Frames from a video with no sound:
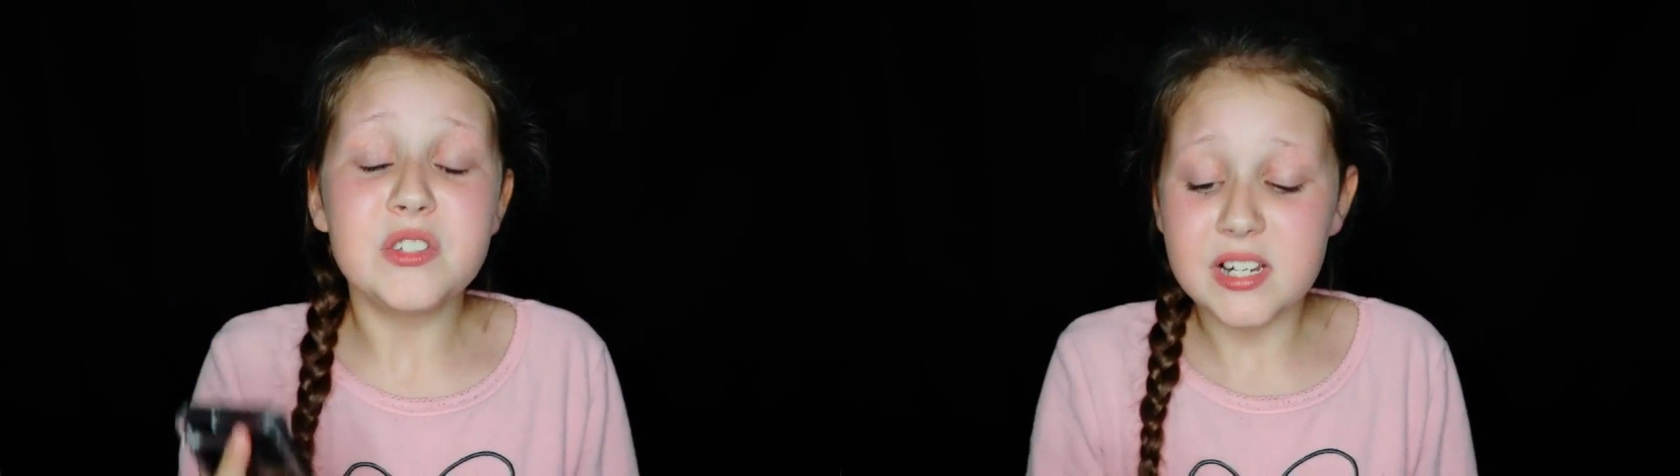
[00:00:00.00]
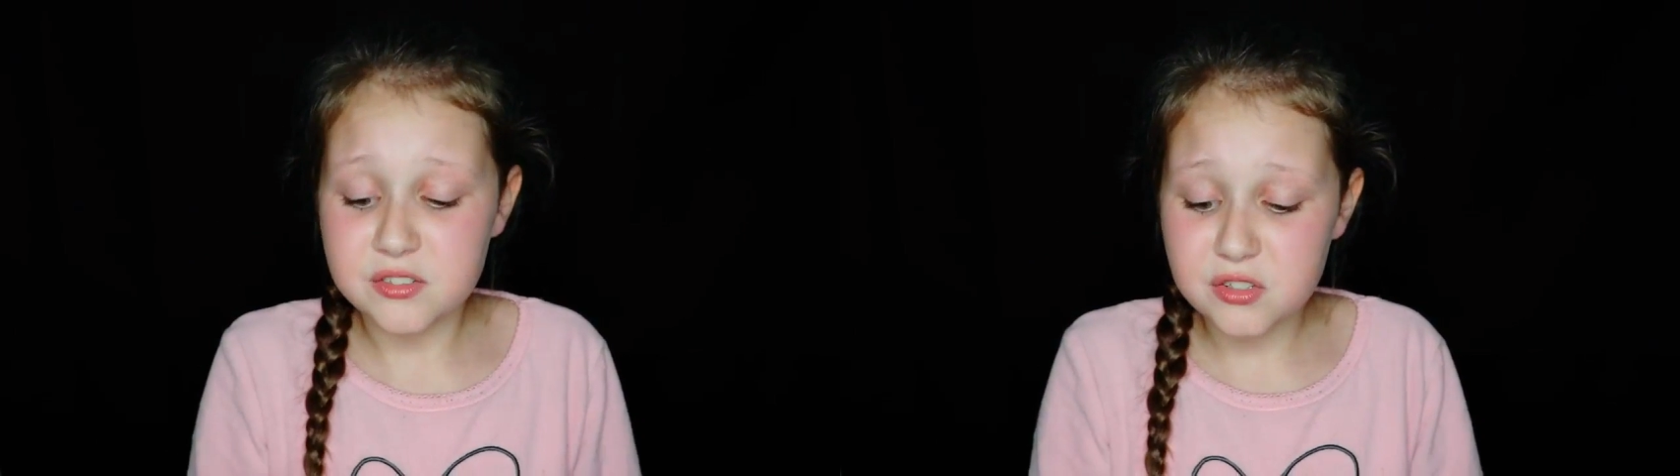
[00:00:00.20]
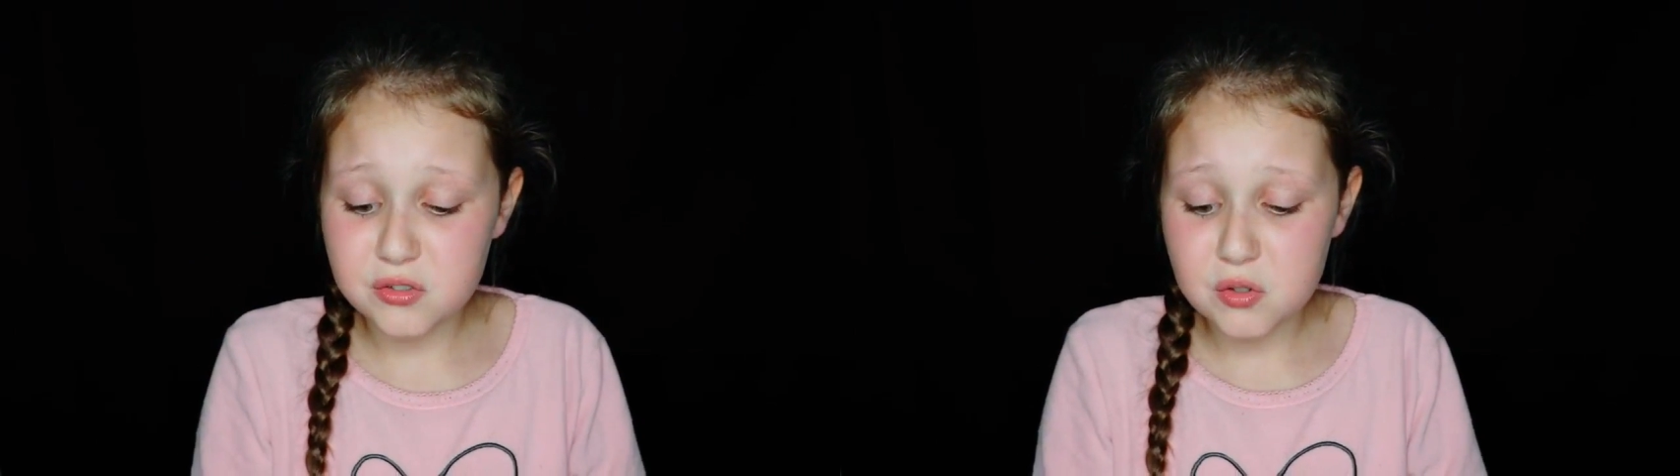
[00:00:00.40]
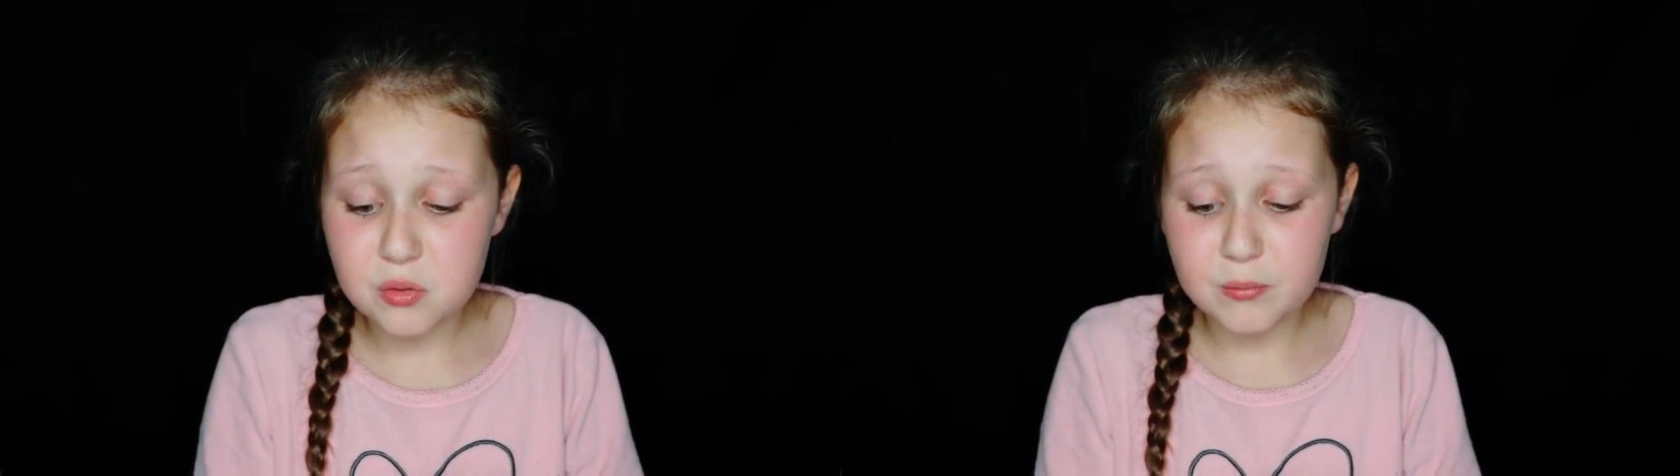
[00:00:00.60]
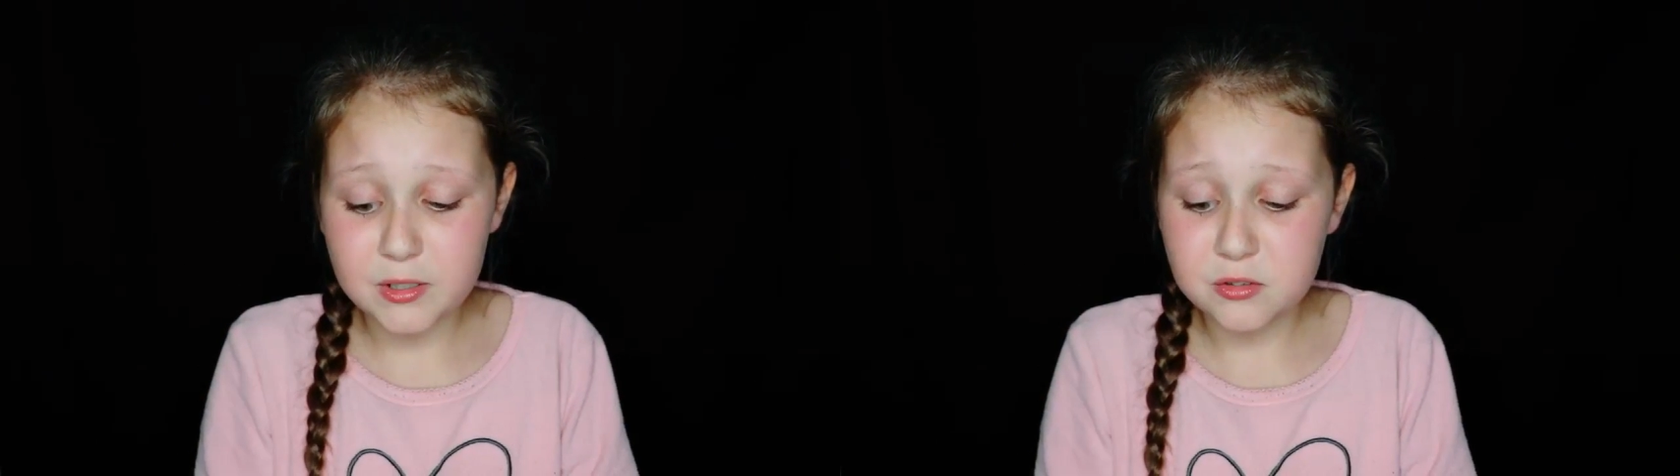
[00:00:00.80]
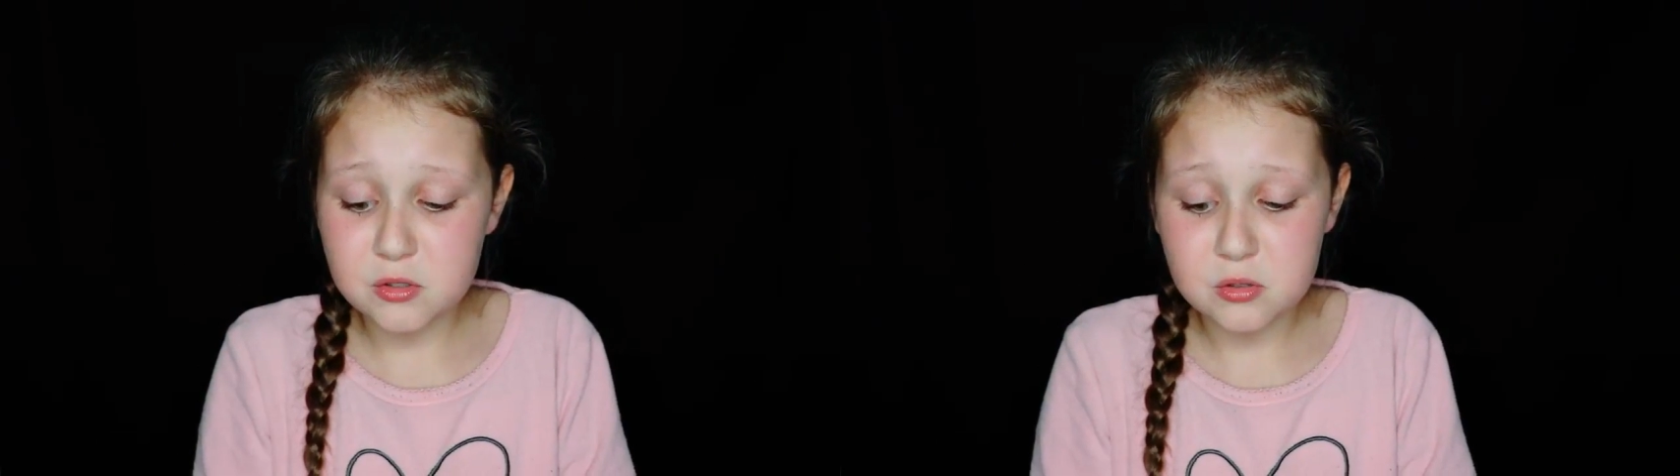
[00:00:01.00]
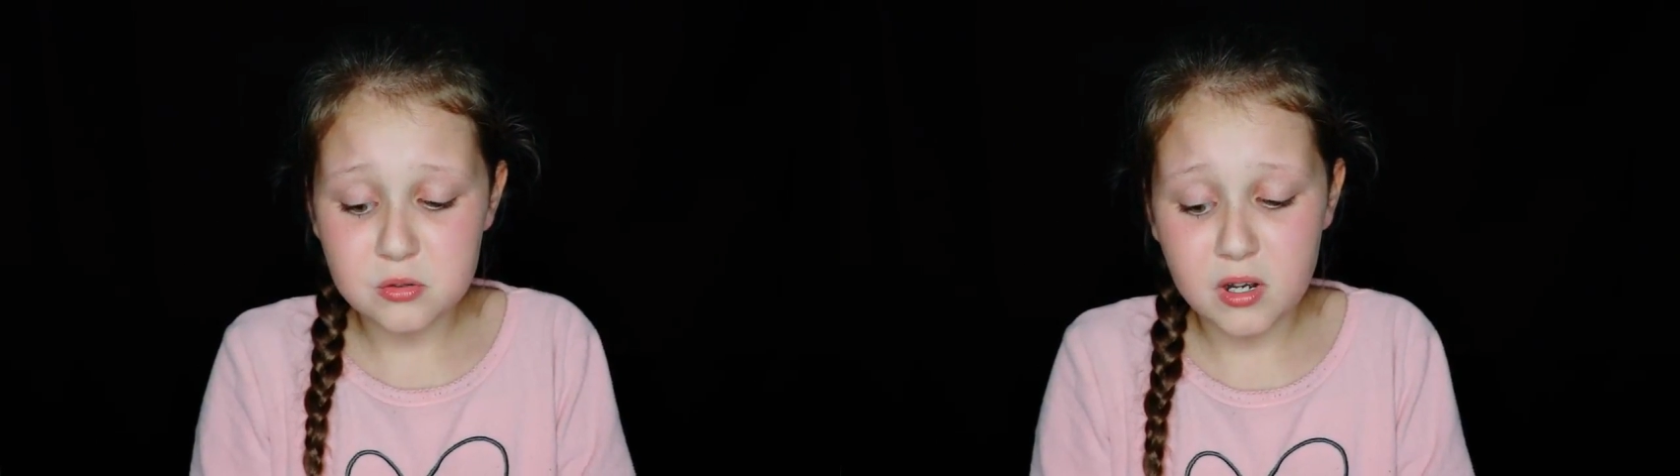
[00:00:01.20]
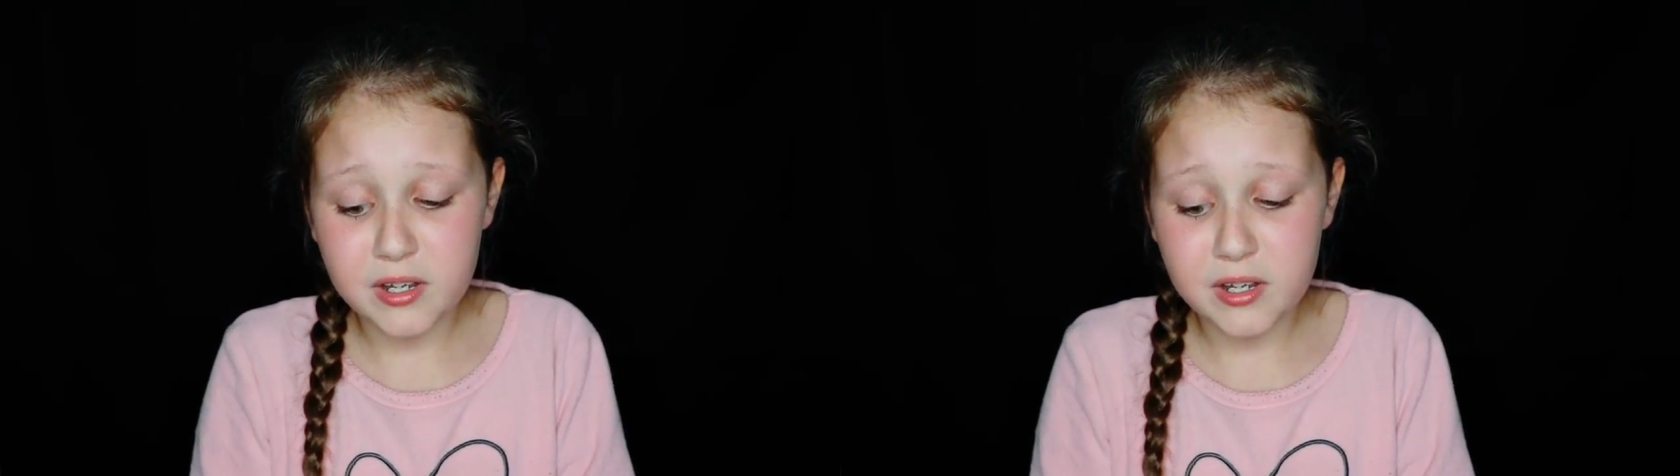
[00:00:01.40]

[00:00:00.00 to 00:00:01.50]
So let's just call my school.